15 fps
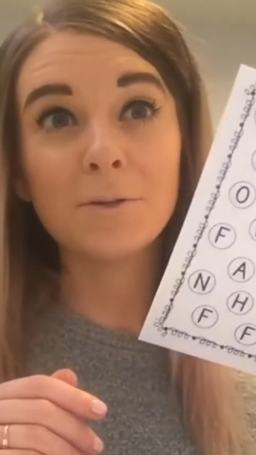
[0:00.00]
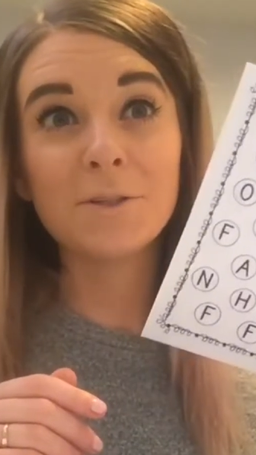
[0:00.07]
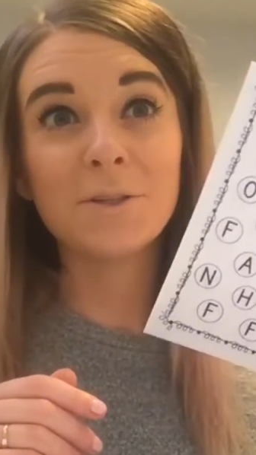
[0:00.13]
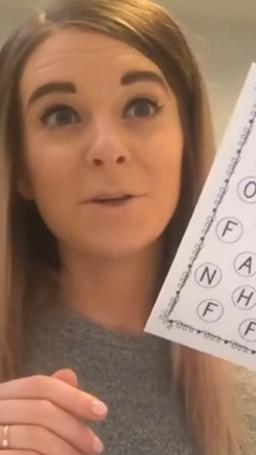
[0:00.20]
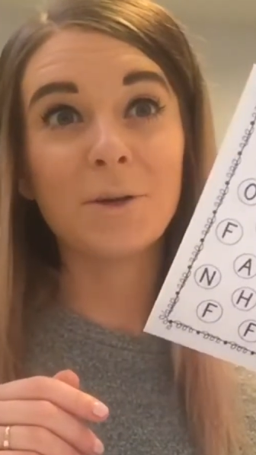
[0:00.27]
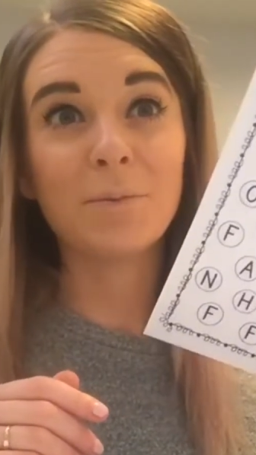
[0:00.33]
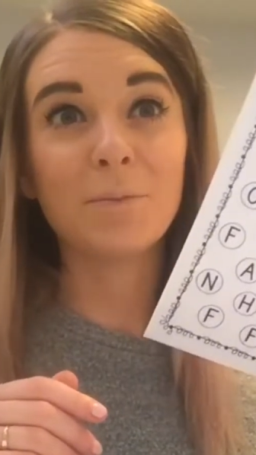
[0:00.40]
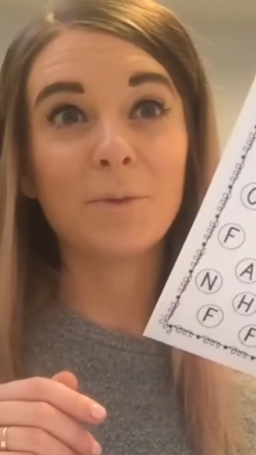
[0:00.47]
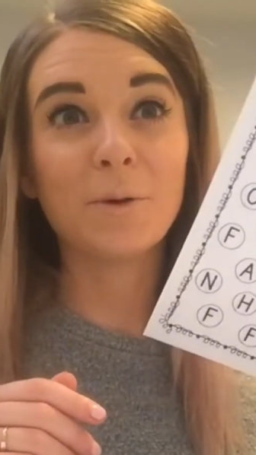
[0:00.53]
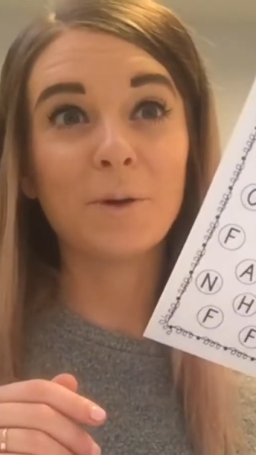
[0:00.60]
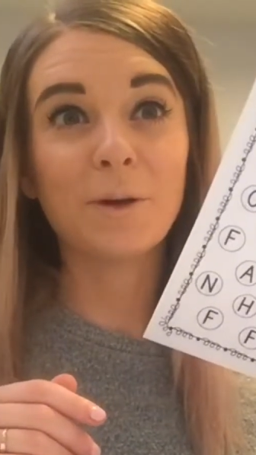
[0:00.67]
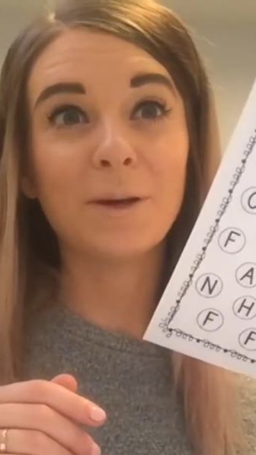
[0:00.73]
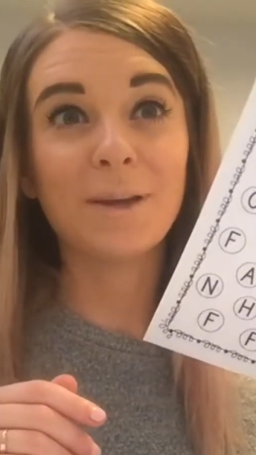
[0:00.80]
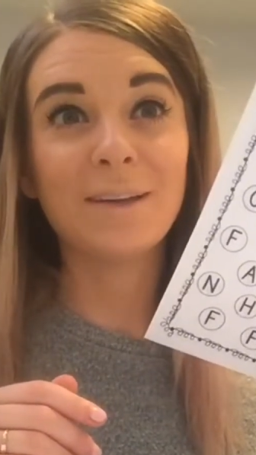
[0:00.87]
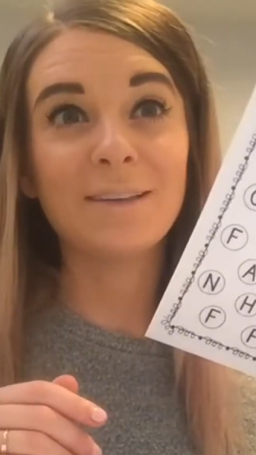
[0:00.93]
you can
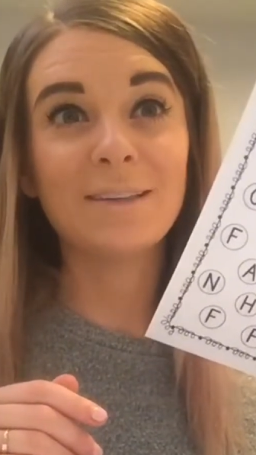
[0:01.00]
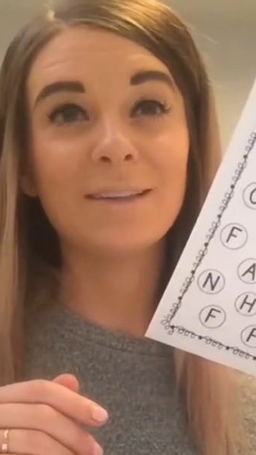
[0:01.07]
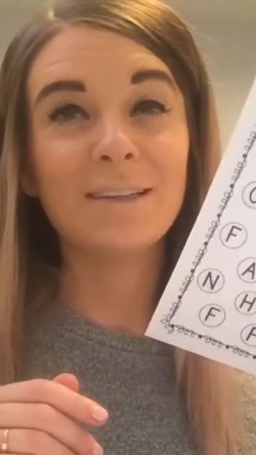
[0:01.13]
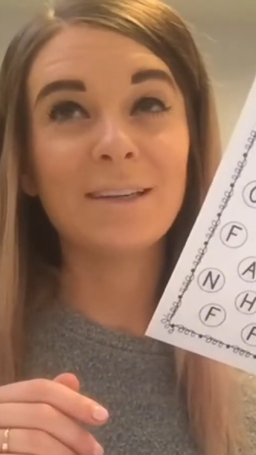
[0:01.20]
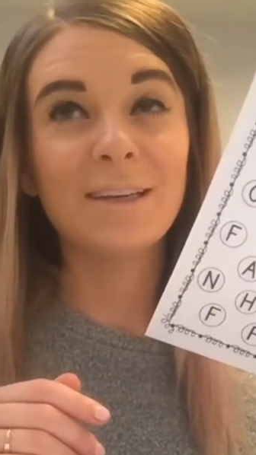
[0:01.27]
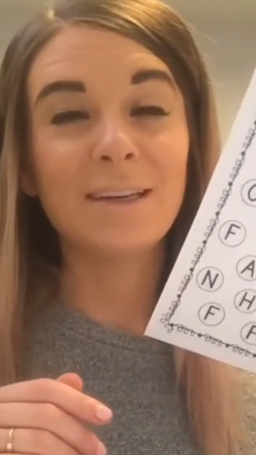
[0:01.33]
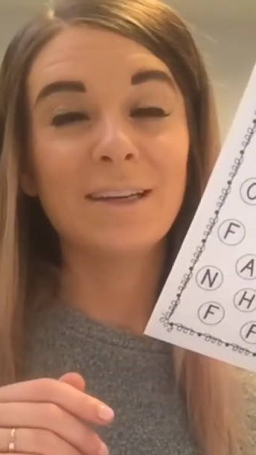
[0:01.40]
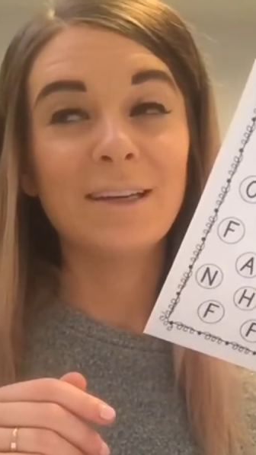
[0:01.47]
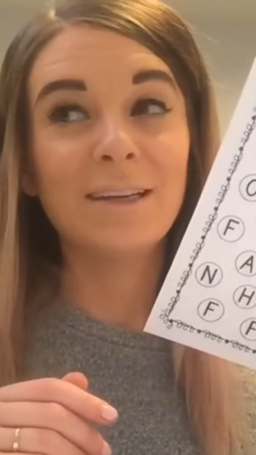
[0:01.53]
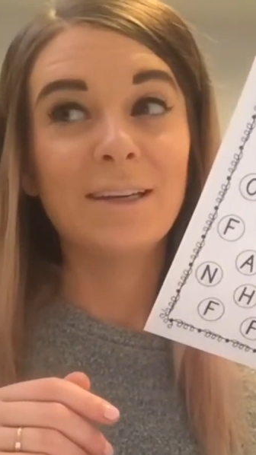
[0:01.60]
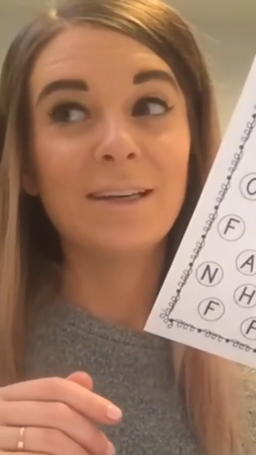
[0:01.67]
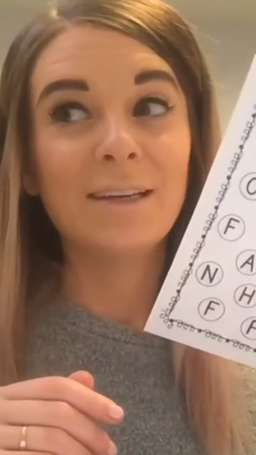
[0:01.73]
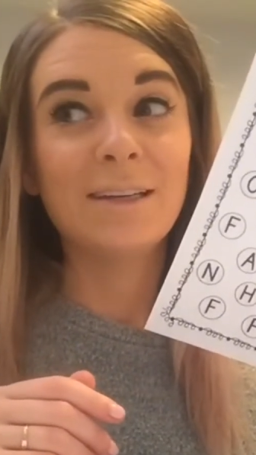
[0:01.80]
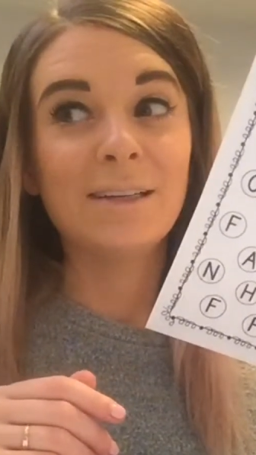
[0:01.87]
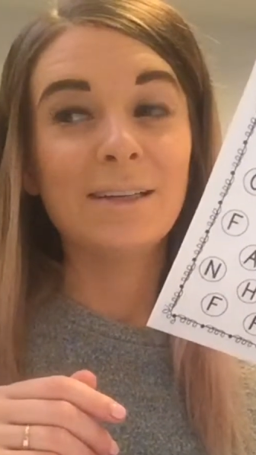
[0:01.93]
put
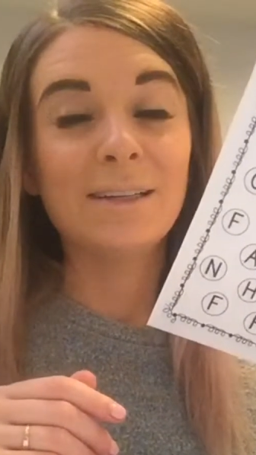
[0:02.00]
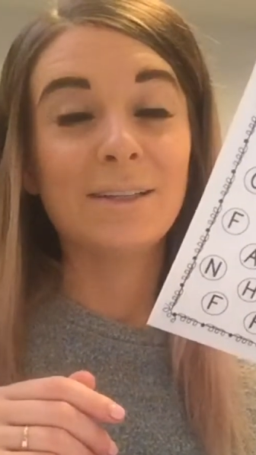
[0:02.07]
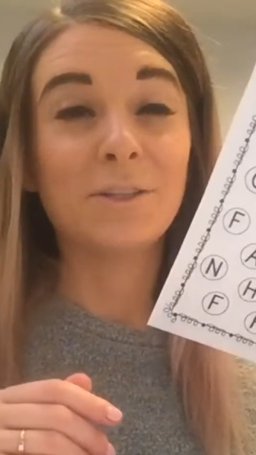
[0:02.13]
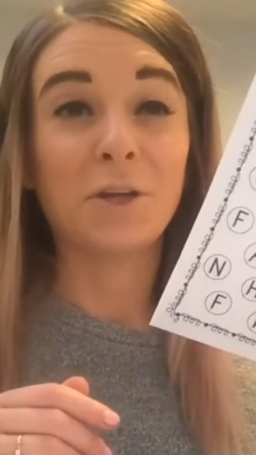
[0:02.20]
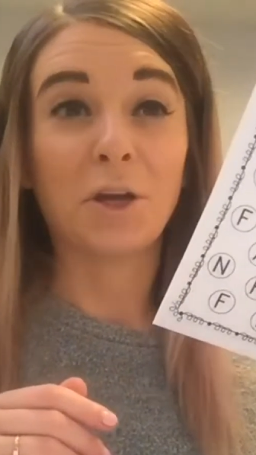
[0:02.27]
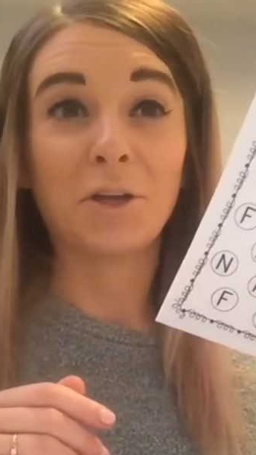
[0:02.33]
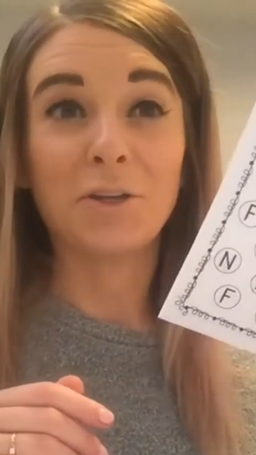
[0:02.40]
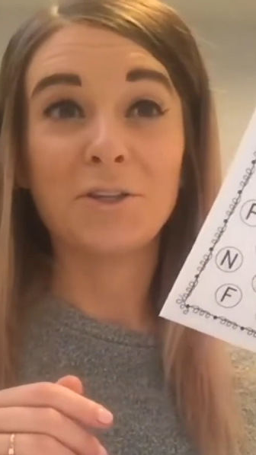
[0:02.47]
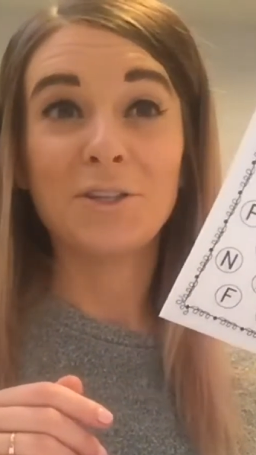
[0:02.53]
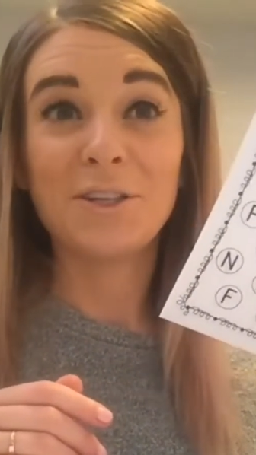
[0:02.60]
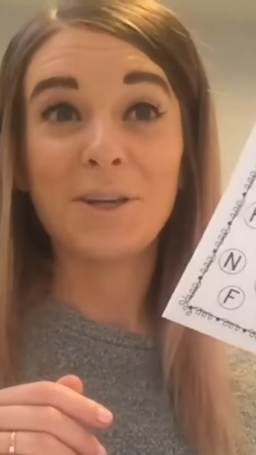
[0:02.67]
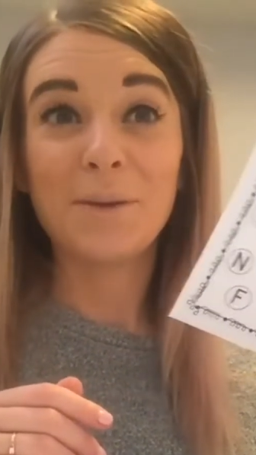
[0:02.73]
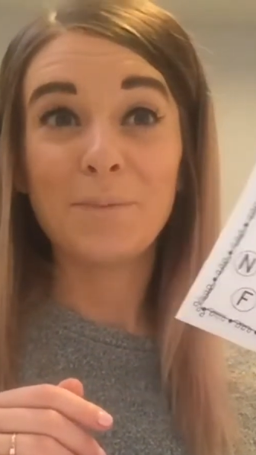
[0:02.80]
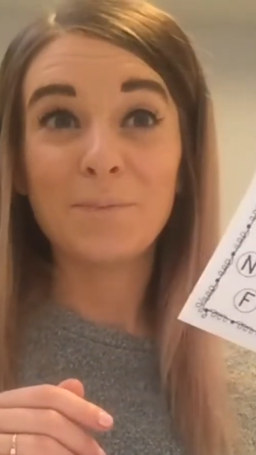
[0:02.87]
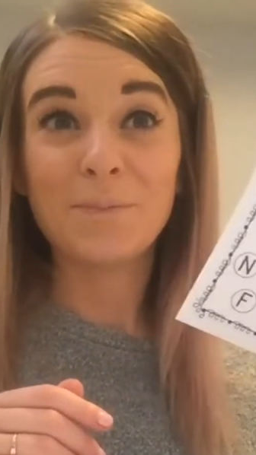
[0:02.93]
chocolate
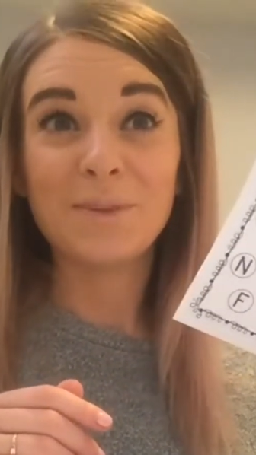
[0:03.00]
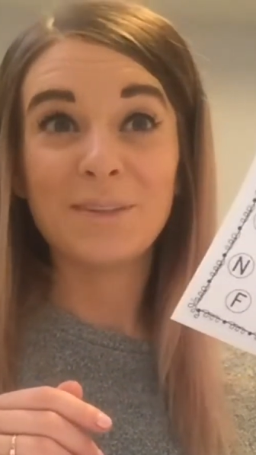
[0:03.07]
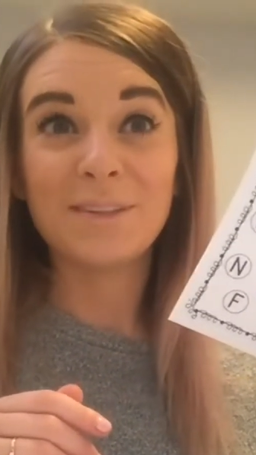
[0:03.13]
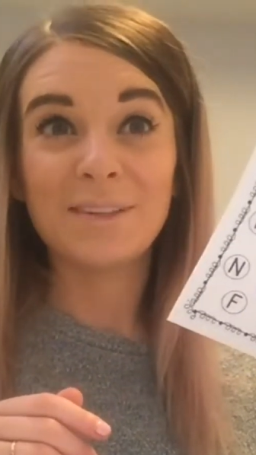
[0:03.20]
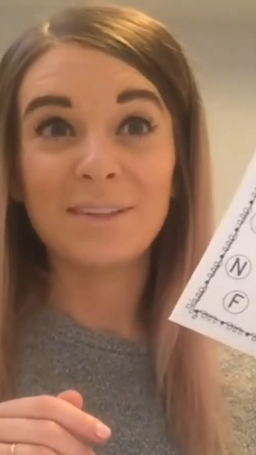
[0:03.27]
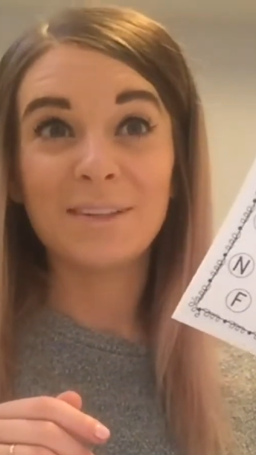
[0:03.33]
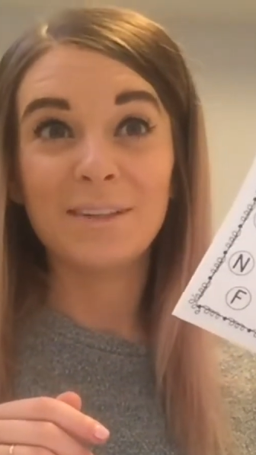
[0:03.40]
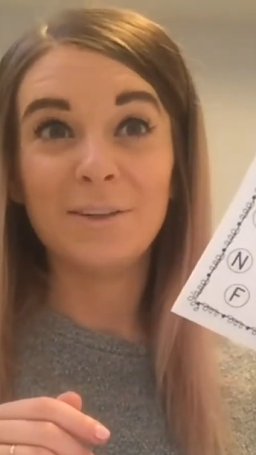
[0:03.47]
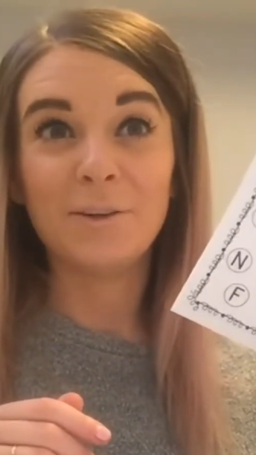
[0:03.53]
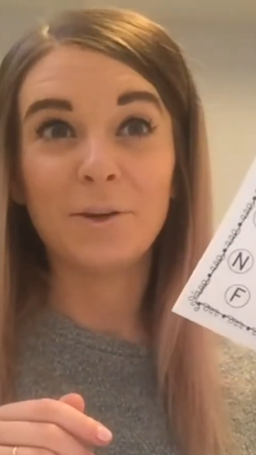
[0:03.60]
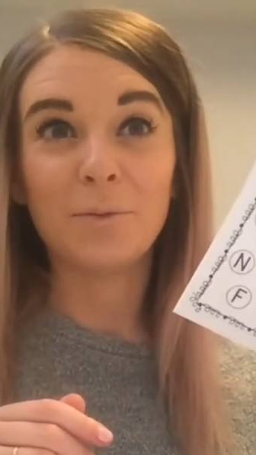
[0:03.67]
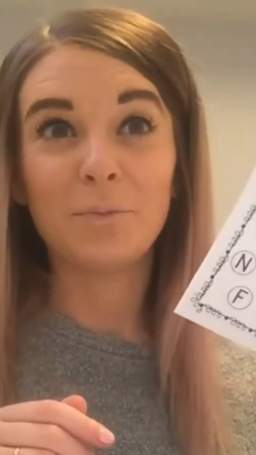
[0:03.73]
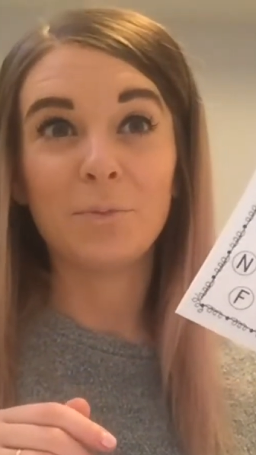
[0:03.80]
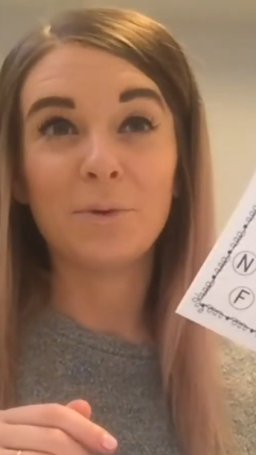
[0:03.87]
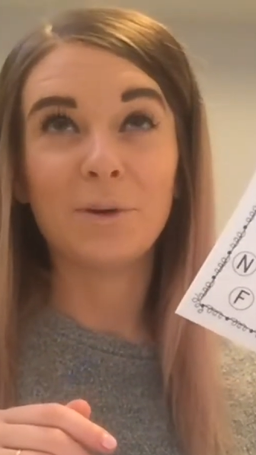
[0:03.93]
chips, you
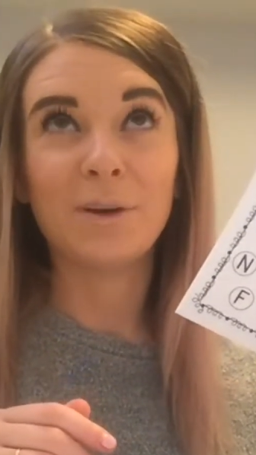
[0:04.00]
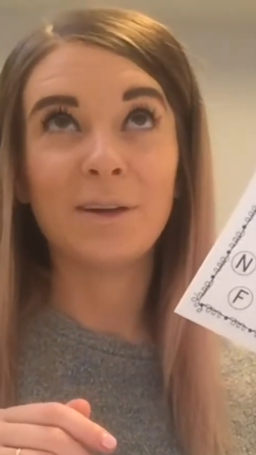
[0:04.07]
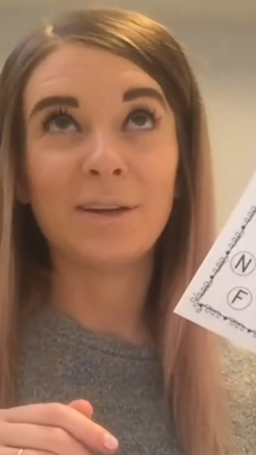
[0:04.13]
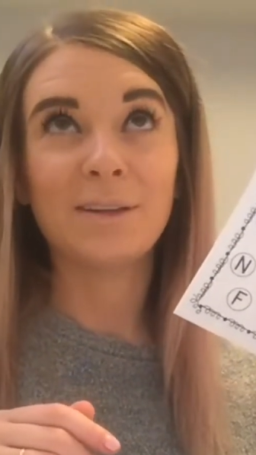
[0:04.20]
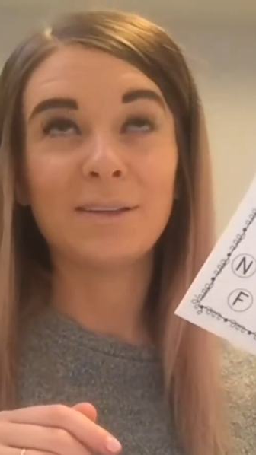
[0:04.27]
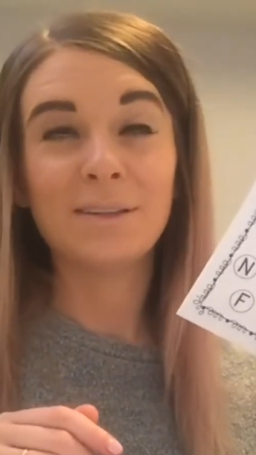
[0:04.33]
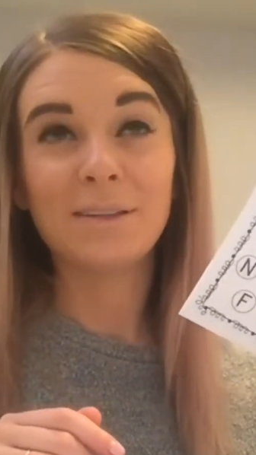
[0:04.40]
could put